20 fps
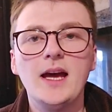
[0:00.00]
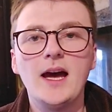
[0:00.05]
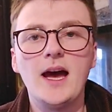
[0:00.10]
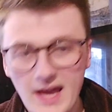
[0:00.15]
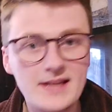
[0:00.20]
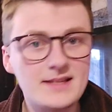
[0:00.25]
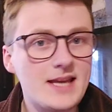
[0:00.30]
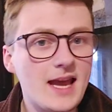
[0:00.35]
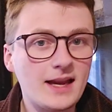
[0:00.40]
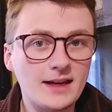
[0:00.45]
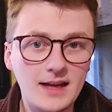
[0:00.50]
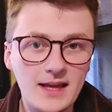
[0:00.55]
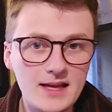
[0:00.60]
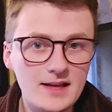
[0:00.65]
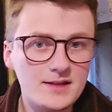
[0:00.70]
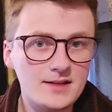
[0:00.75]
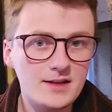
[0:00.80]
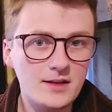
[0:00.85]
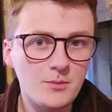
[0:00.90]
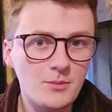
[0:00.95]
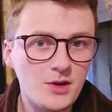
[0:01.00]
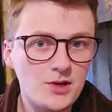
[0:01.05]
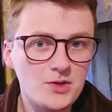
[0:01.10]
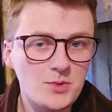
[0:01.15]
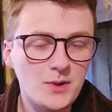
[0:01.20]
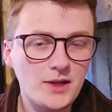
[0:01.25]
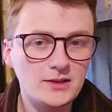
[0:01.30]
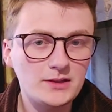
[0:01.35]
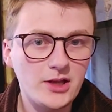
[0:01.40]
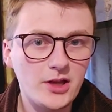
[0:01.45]
Their techniques are the
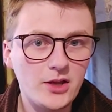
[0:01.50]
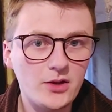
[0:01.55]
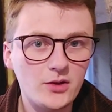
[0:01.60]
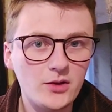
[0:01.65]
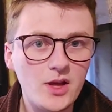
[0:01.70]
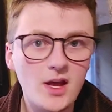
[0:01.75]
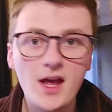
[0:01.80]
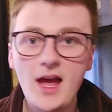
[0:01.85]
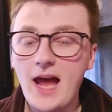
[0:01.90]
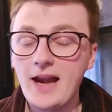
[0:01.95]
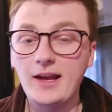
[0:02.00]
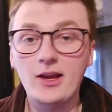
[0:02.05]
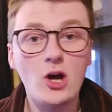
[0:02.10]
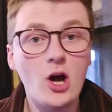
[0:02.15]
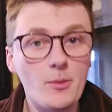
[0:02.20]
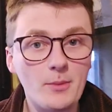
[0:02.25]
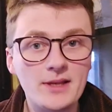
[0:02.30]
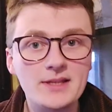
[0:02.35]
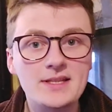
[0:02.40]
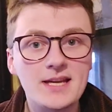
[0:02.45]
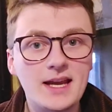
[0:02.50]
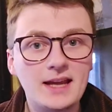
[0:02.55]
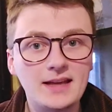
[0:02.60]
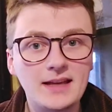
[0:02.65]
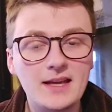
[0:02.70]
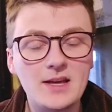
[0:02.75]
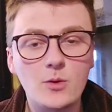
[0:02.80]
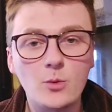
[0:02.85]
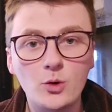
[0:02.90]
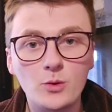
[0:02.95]
most well known, and a common
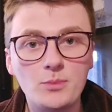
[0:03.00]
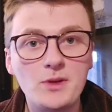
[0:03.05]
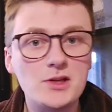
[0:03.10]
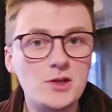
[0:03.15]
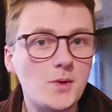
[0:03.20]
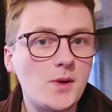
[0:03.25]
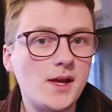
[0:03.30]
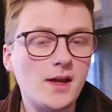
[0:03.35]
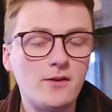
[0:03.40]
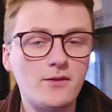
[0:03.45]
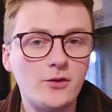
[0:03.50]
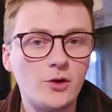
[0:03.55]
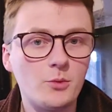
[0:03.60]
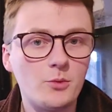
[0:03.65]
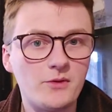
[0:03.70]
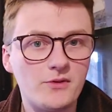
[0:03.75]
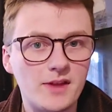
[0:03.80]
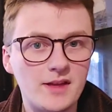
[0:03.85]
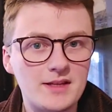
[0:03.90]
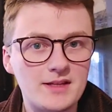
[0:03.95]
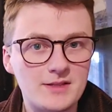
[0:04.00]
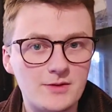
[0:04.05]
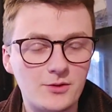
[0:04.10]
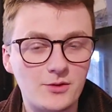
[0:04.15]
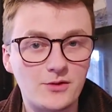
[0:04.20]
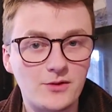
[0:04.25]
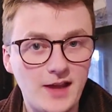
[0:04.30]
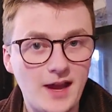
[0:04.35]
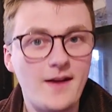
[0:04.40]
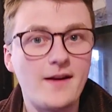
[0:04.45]
technique would be doing a form of this
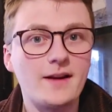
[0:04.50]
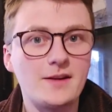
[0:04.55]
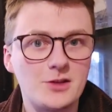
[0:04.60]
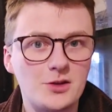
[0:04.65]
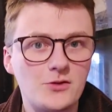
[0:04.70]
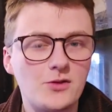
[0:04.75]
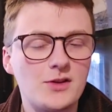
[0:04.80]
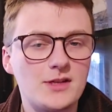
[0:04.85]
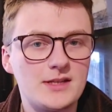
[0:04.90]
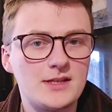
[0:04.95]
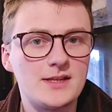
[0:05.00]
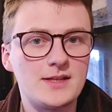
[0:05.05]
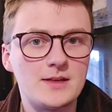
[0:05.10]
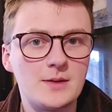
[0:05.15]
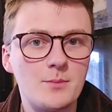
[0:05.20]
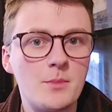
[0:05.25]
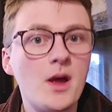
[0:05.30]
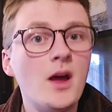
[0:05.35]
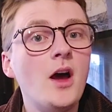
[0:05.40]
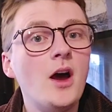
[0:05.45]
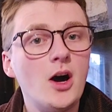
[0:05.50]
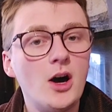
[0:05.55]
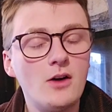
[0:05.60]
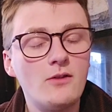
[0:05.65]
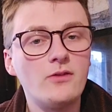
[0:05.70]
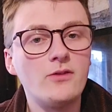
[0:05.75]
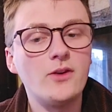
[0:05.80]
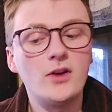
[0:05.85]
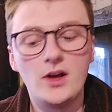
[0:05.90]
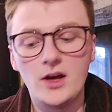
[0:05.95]
sort of character criticism,
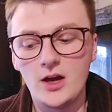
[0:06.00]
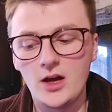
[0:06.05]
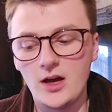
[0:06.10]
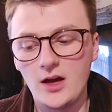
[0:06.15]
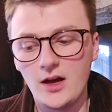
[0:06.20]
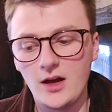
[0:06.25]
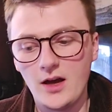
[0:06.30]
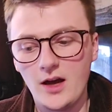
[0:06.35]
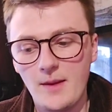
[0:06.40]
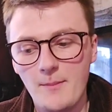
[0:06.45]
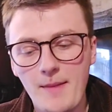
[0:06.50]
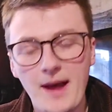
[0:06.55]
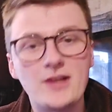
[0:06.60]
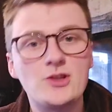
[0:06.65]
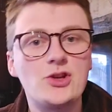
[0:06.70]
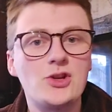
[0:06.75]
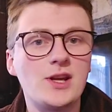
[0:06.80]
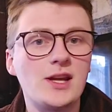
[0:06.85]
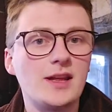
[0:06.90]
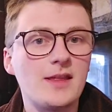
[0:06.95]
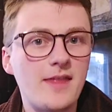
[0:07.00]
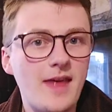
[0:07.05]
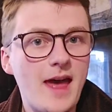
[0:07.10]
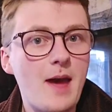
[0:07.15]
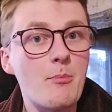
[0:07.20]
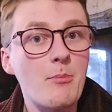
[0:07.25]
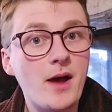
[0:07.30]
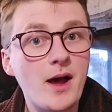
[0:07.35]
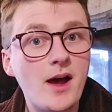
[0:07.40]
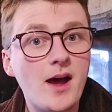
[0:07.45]
of imagining
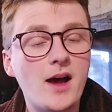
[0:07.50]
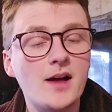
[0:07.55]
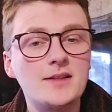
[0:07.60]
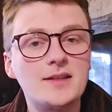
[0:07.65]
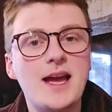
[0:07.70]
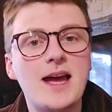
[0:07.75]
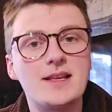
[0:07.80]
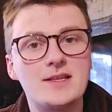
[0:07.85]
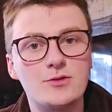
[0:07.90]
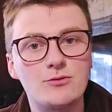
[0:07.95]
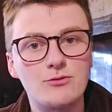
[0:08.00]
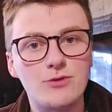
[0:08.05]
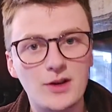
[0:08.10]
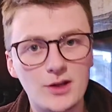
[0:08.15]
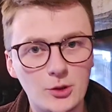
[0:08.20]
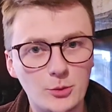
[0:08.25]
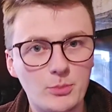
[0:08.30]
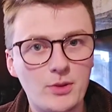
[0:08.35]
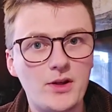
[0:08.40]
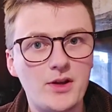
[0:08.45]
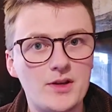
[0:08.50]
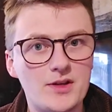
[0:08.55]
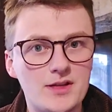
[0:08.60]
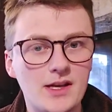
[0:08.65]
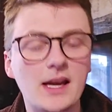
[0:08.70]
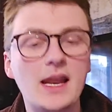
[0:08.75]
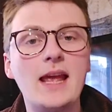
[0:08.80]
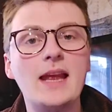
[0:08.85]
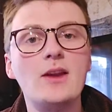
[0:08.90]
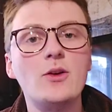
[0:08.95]
their part as a real
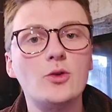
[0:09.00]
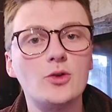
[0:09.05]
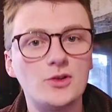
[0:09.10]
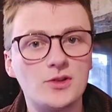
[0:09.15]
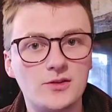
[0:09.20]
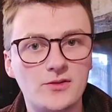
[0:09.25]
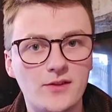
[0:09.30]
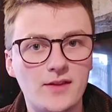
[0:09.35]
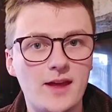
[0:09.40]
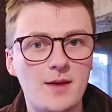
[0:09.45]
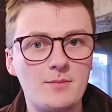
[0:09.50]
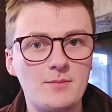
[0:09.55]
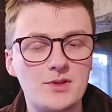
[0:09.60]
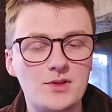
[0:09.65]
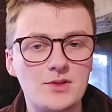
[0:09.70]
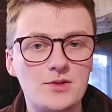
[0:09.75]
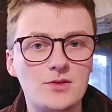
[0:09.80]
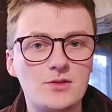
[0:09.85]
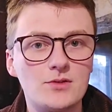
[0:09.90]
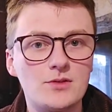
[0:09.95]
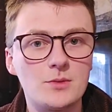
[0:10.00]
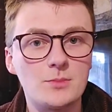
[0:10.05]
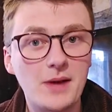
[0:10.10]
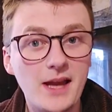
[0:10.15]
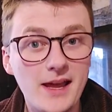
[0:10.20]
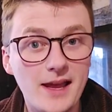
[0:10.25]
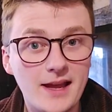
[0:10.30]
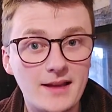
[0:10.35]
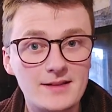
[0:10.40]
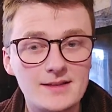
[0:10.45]
person in order for them to
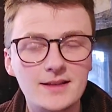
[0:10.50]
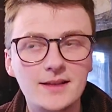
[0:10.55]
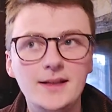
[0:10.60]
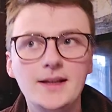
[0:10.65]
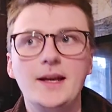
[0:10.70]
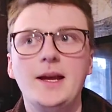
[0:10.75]
play it.